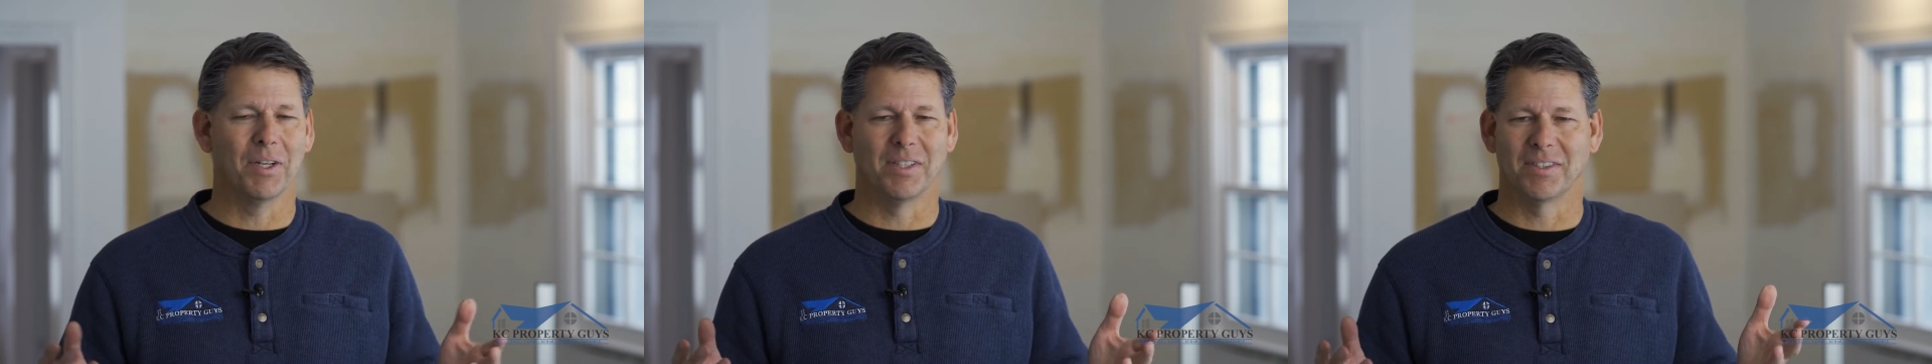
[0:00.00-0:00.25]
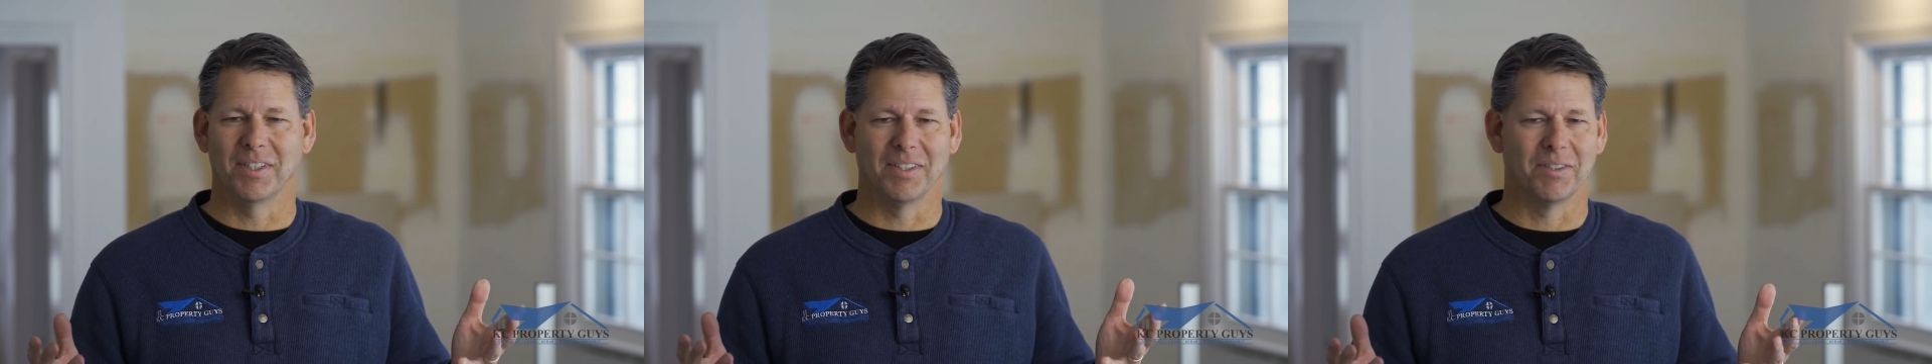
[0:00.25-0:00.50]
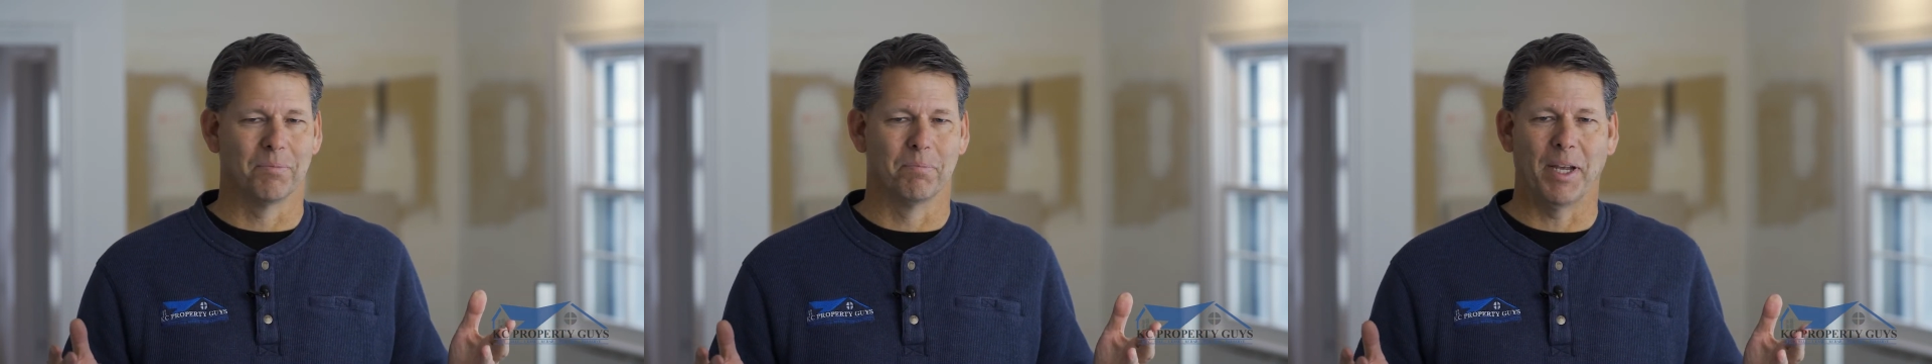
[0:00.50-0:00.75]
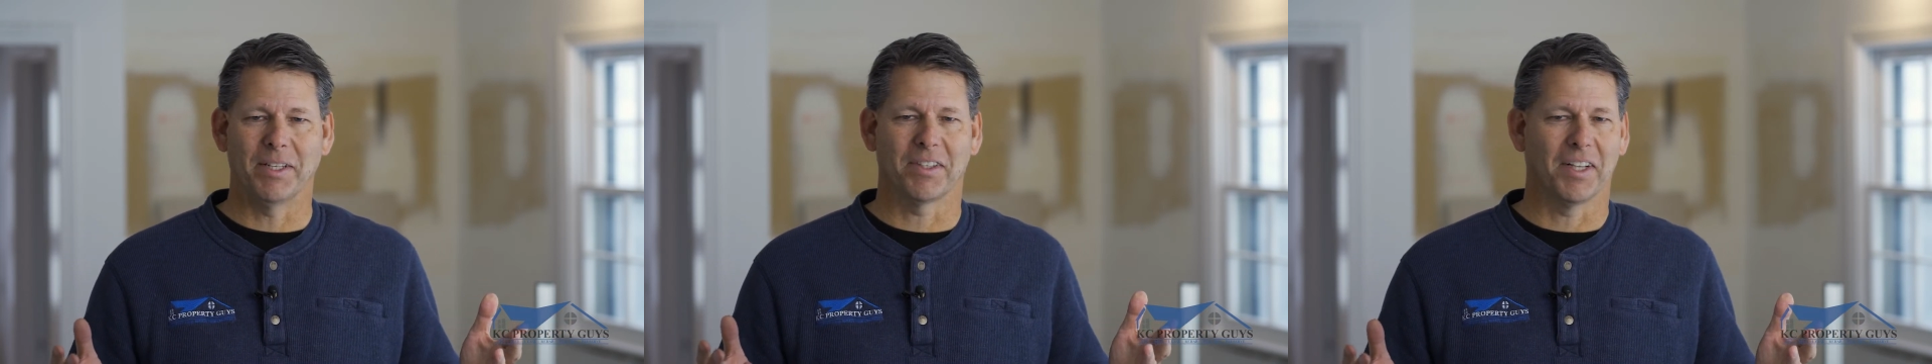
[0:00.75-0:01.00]
It's
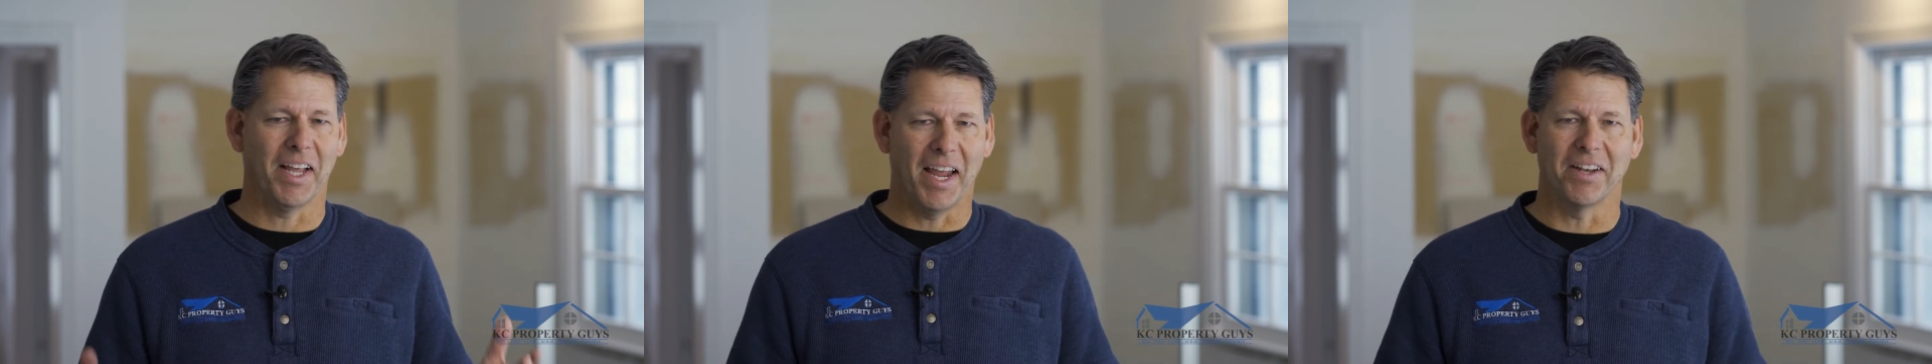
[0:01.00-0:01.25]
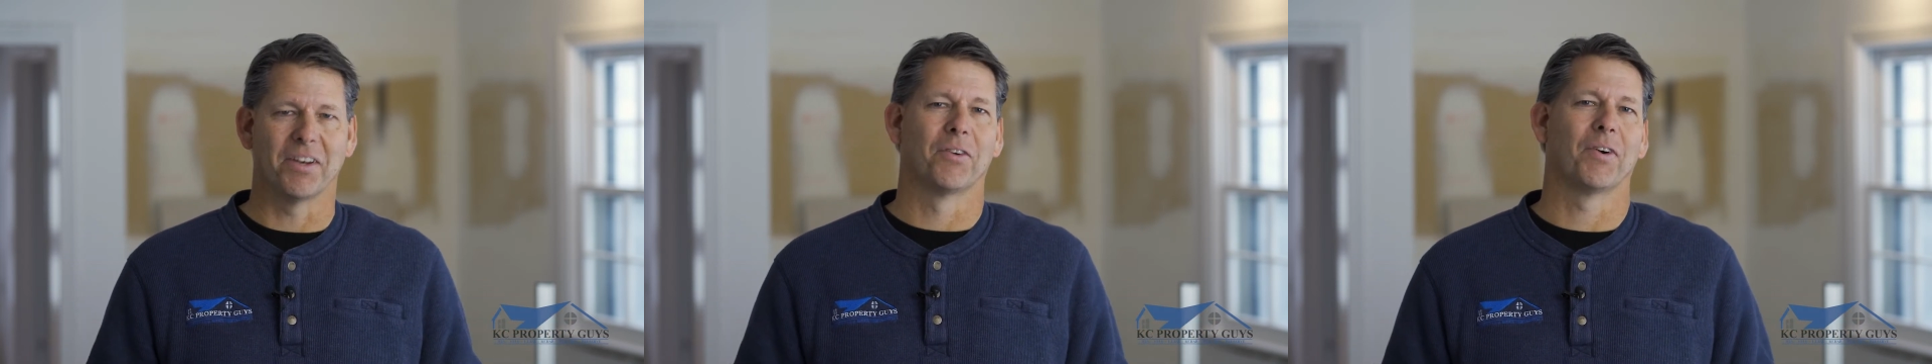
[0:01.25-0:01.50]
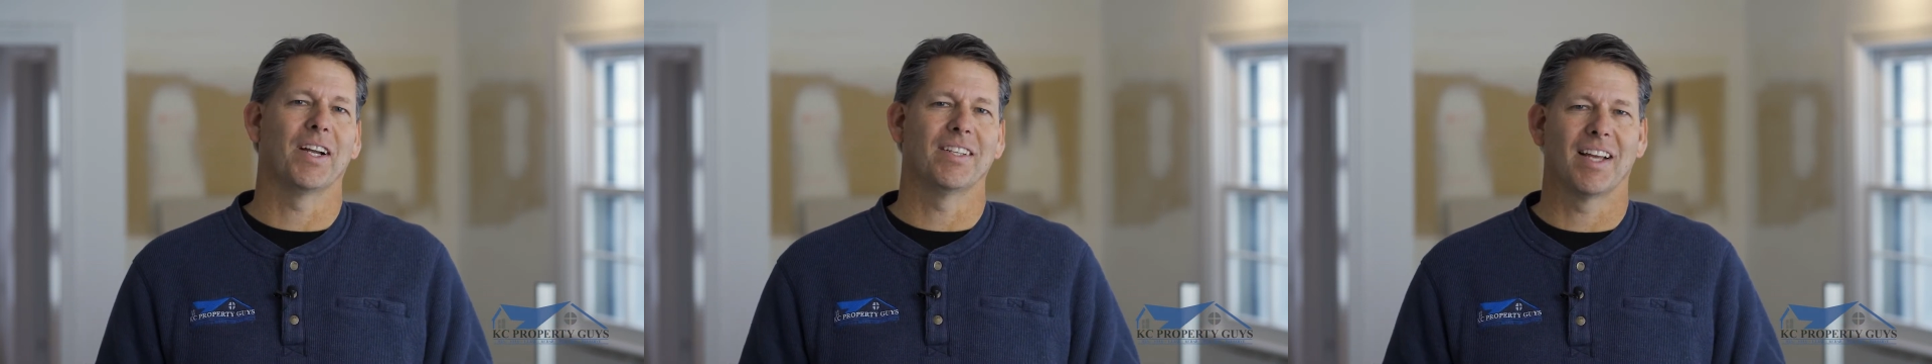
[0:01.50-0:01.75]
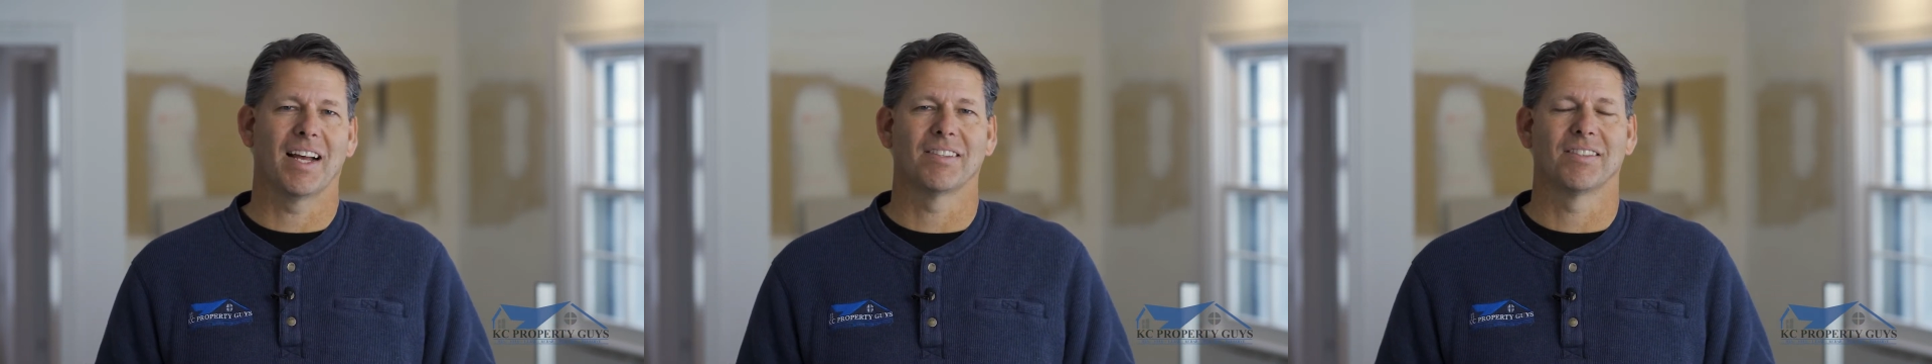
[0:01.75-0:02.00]
basically 8
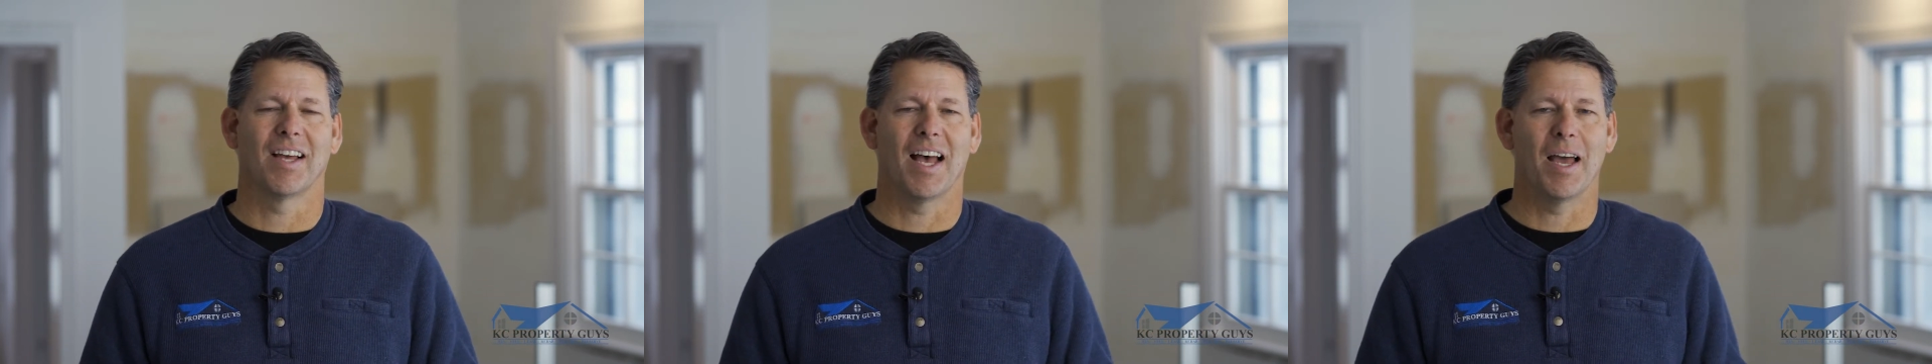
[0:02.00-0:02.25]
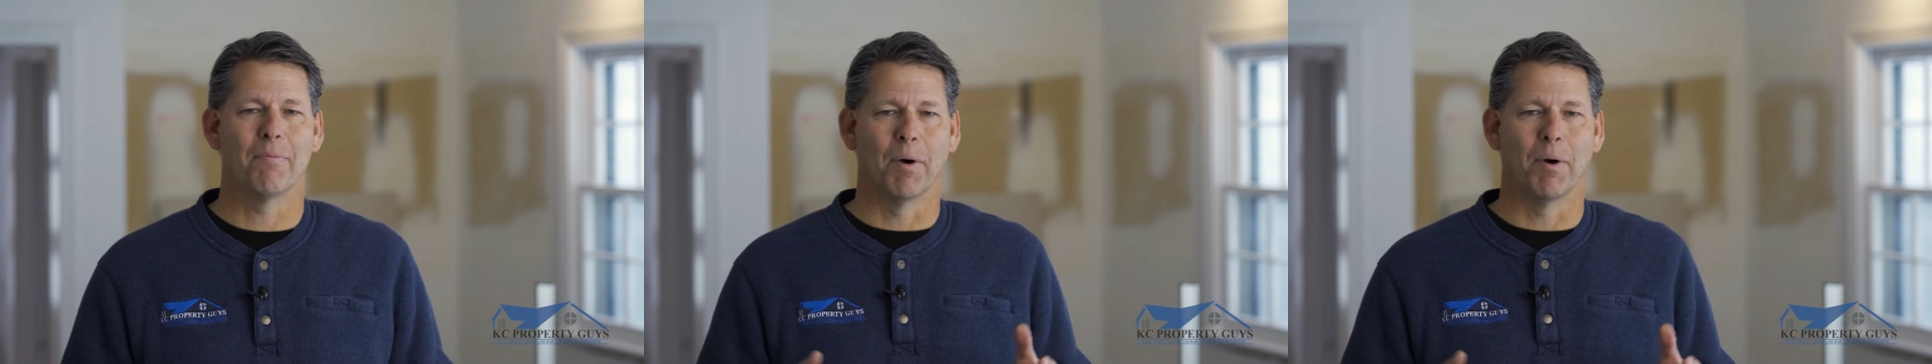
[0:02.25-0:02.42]
degrees outside,